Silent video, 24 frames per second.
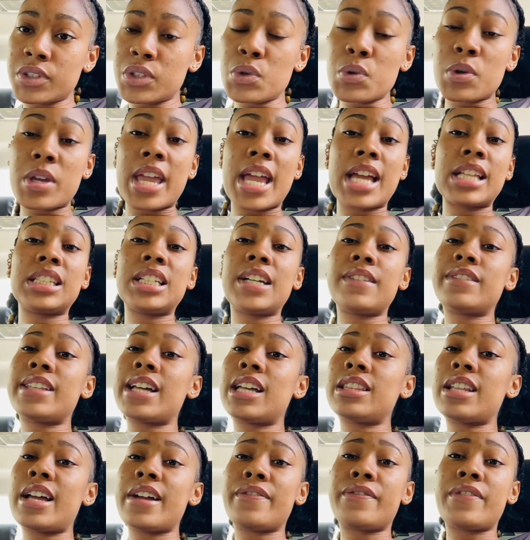You can't live that
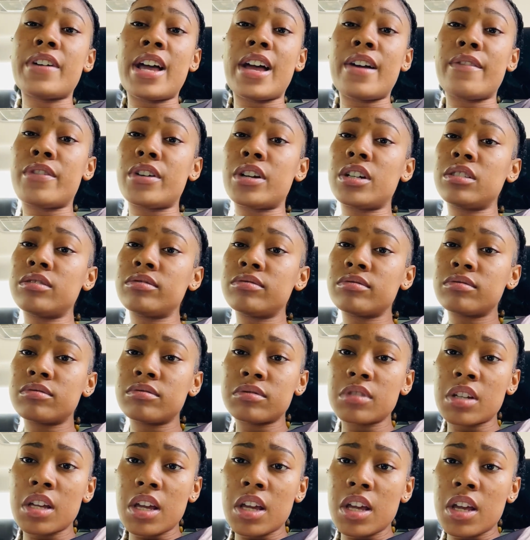life forever.
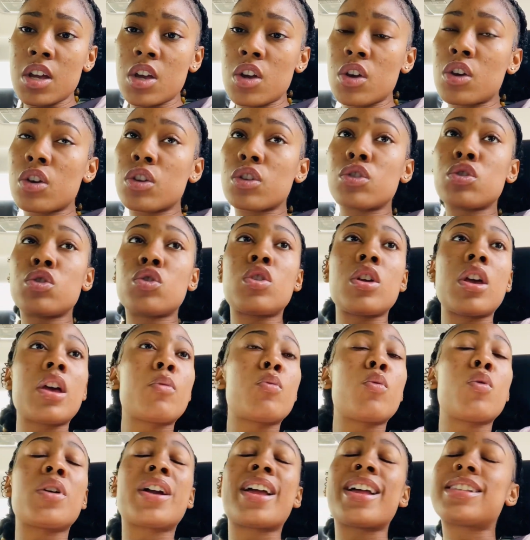It
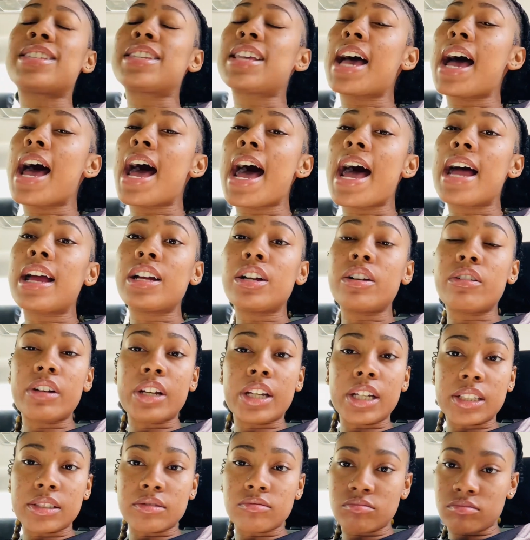will get
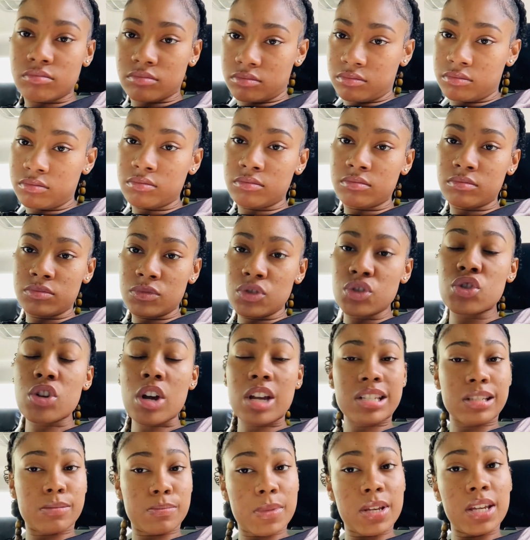tiring.
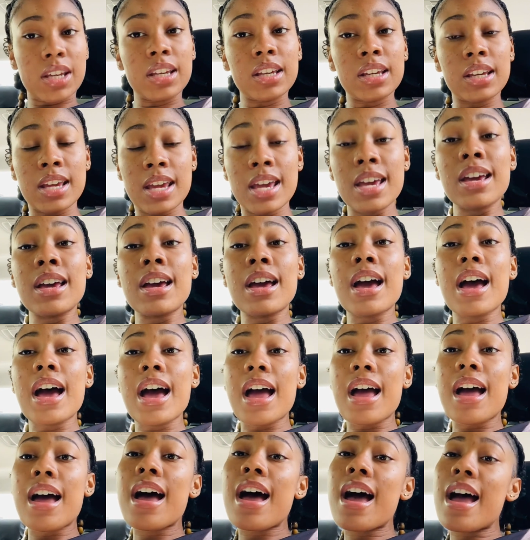Trust me,
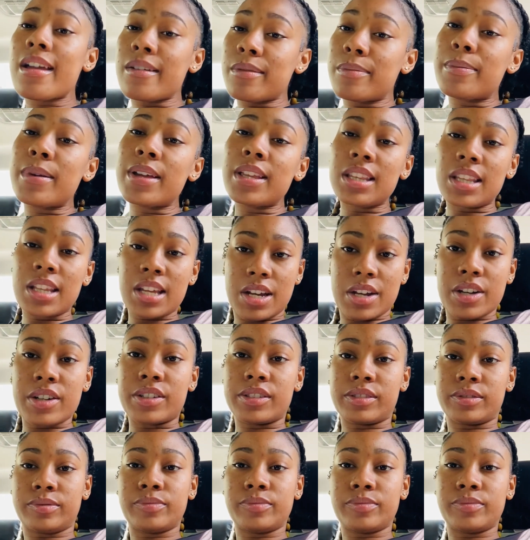I've been there.